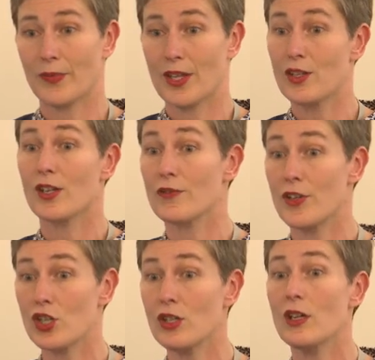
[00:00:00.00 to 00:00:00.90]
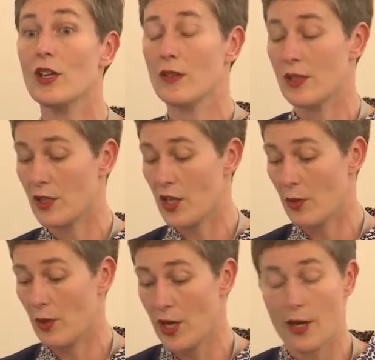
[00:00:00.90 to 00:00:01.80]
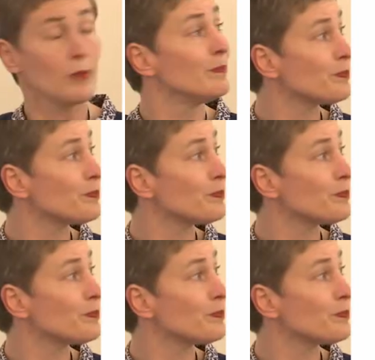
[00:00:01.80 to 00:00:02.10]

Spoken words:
science fiction. This is here and now.